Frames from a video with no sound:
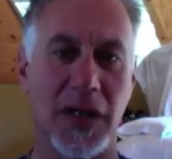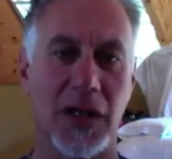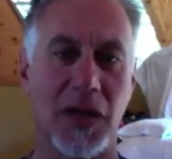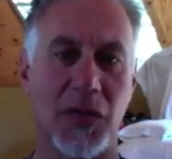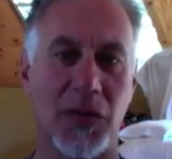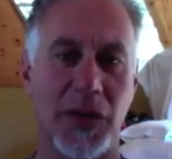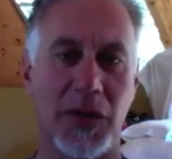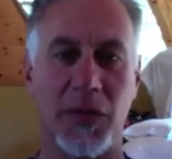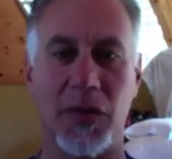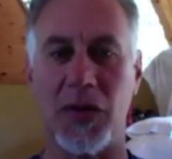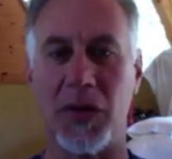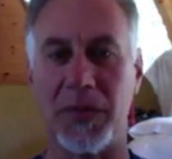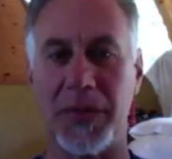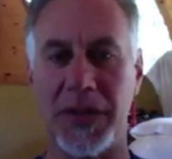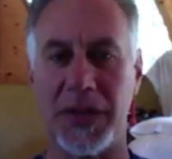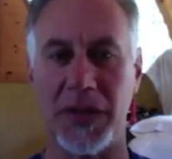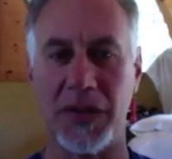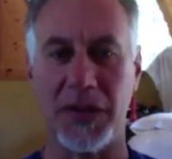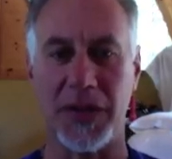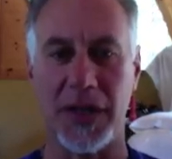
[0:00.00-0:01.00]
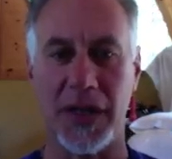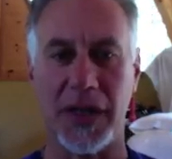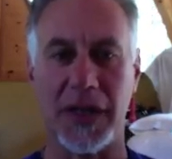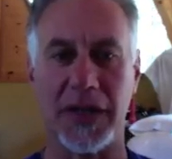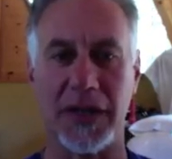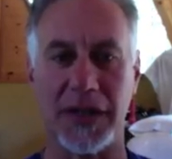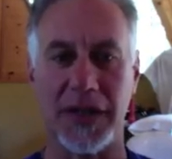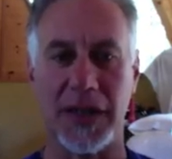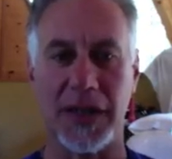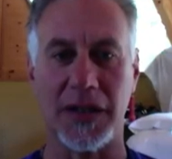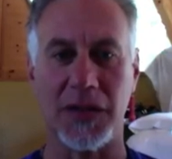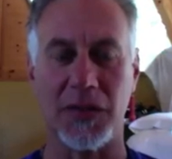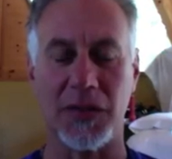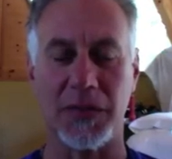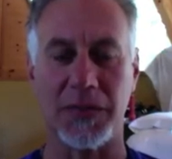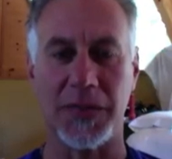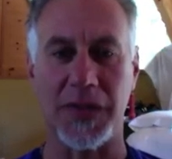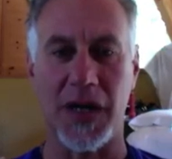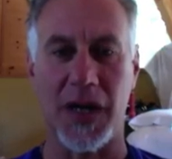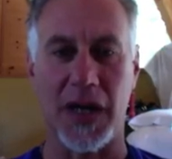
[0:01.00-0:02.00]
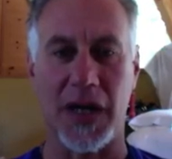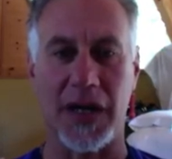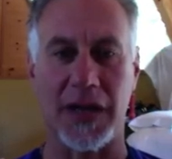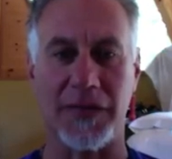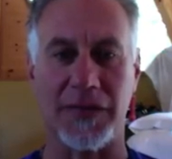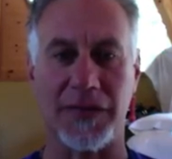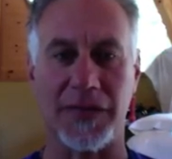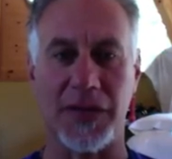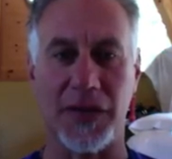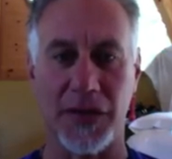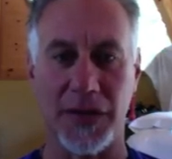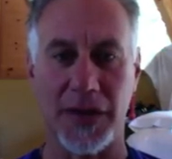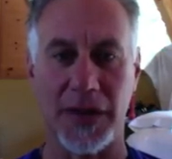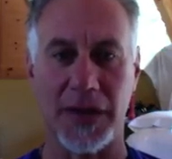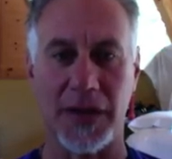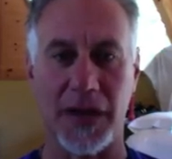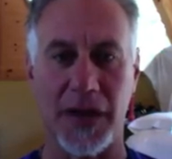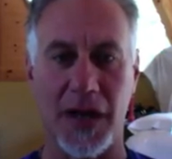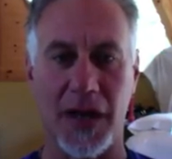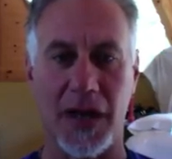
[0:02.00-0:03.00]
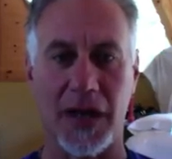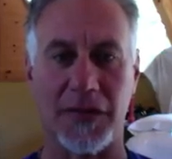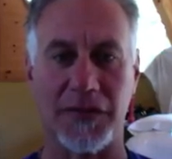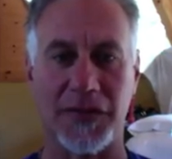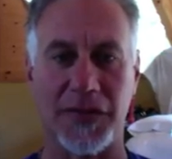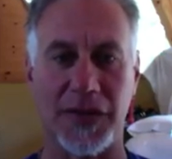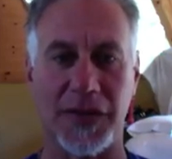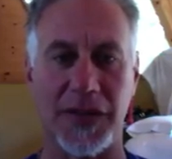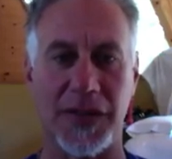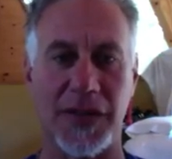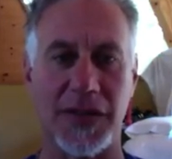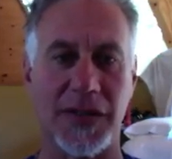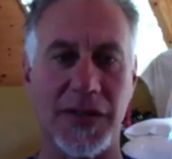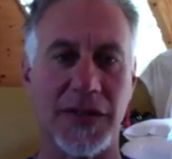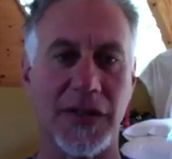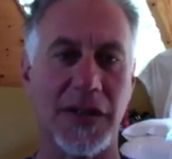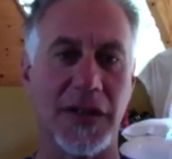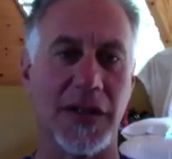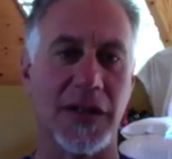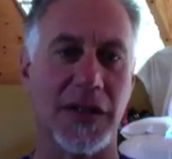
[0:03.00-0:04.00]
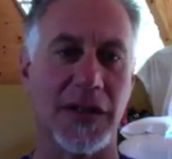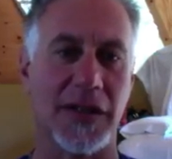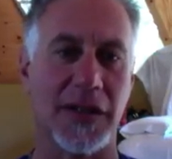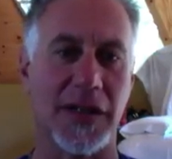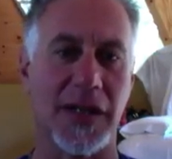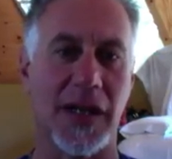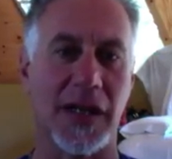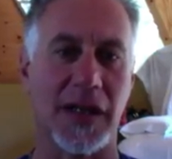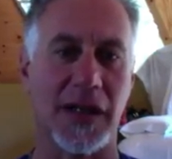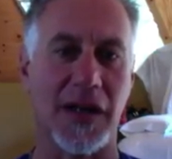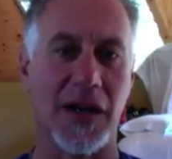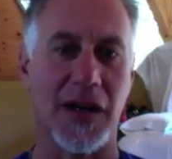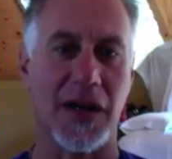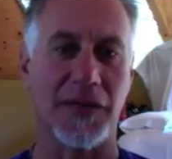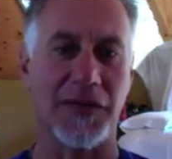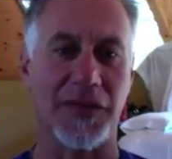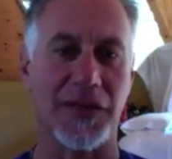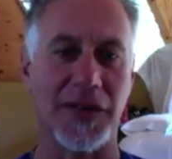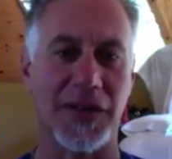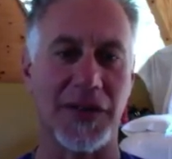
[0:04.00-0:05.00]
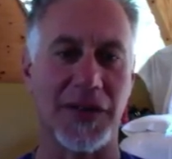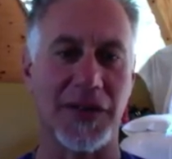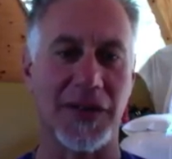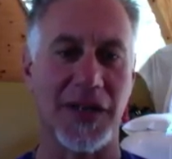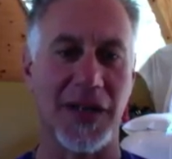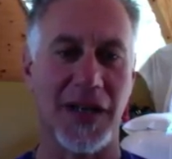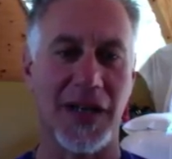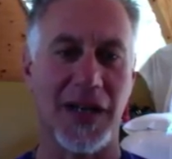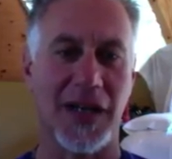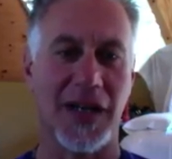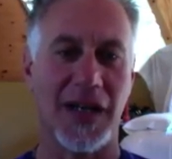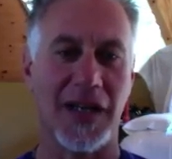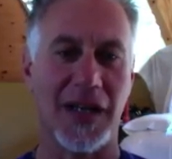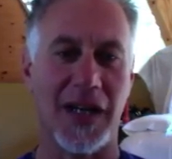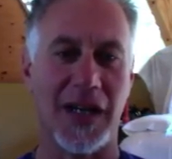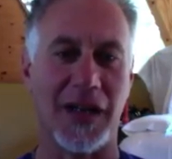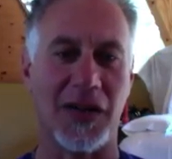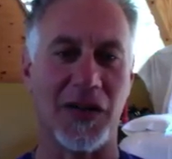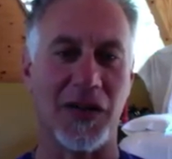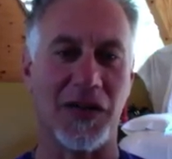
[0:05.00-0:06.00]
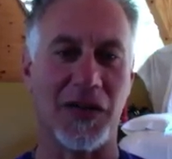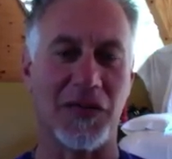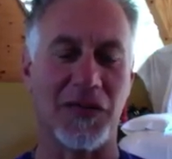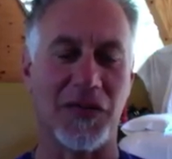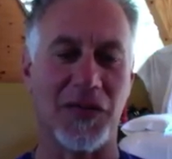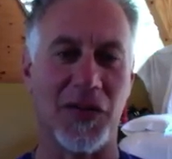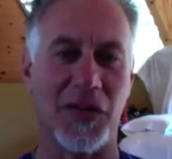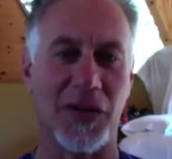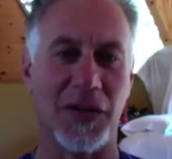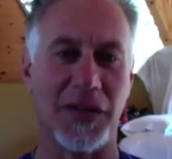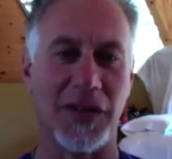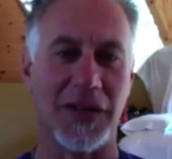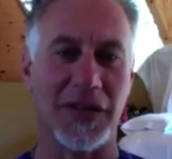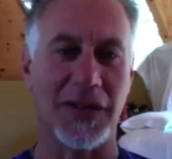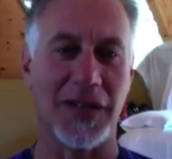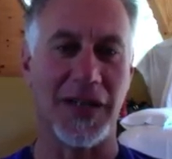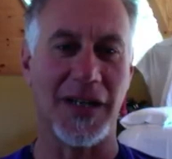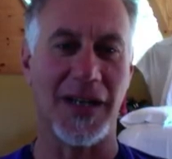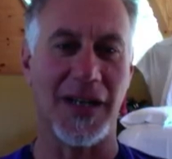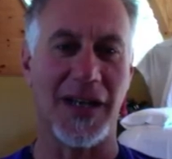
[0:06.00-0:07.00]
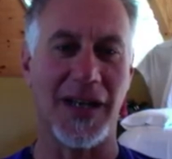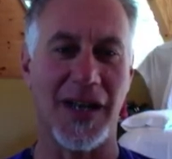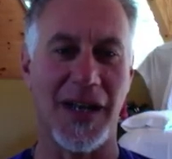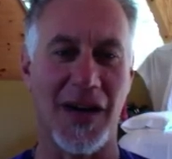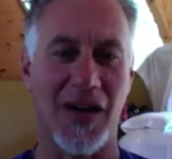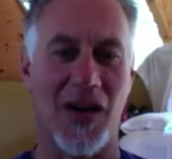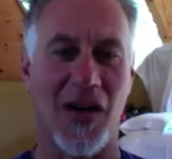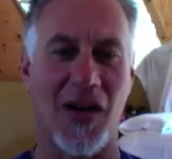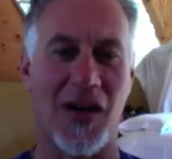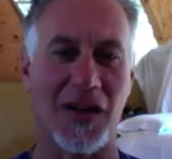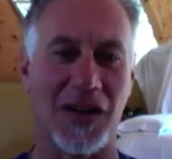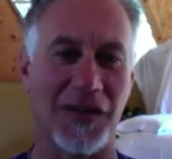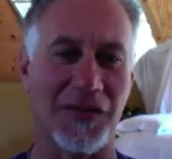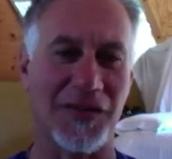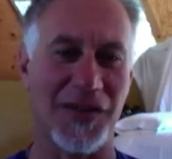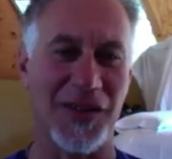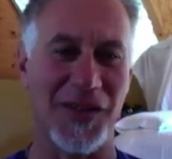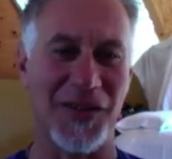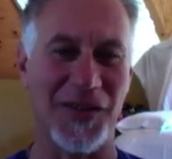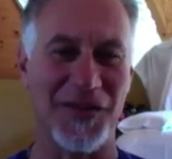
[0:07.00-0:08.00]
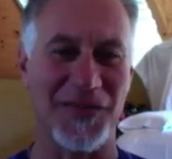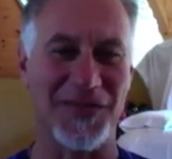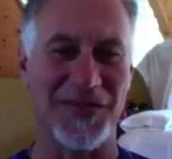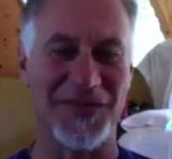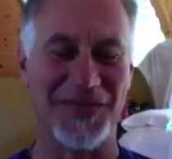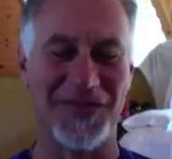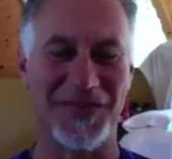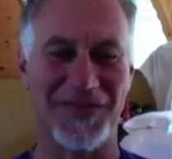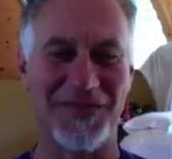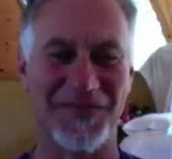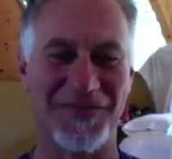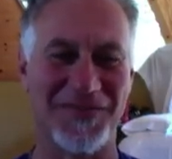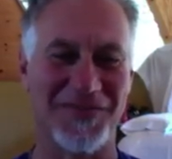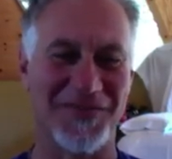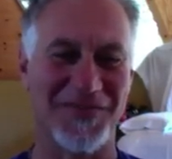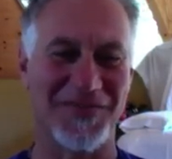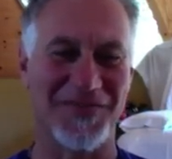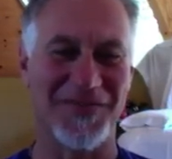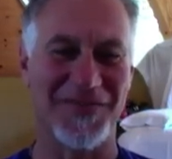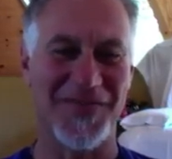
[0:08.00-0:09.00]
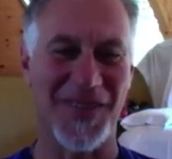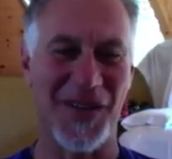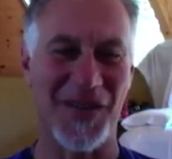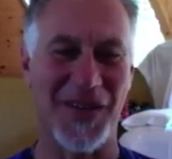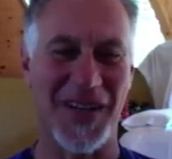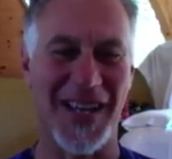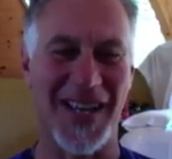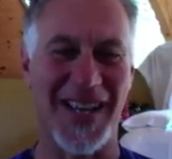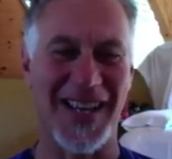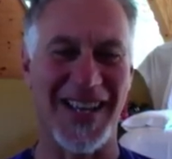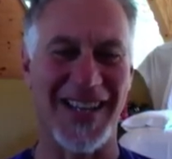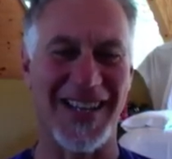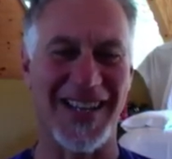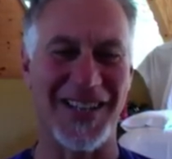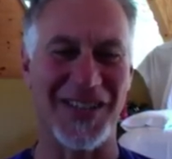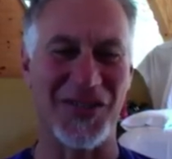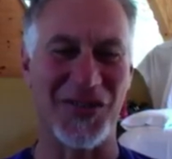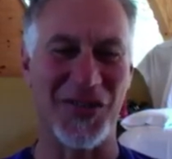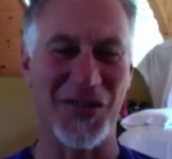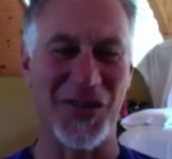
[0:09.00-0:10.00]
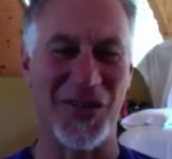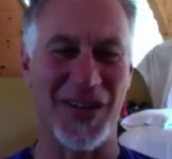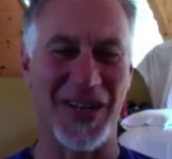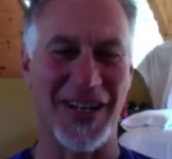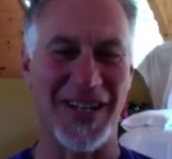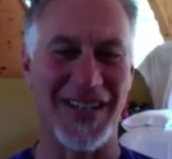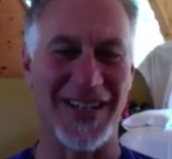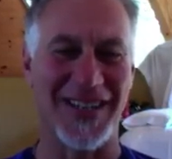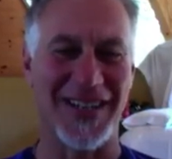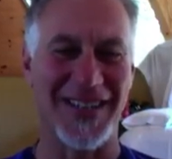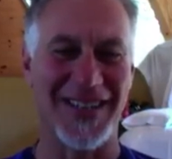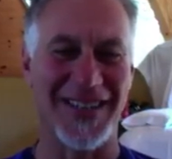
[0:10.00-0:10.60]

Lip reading: We will be doing a Continuum dive during the conference, the teleconference, and I look forward to seeing all of you. Okay, enjoy.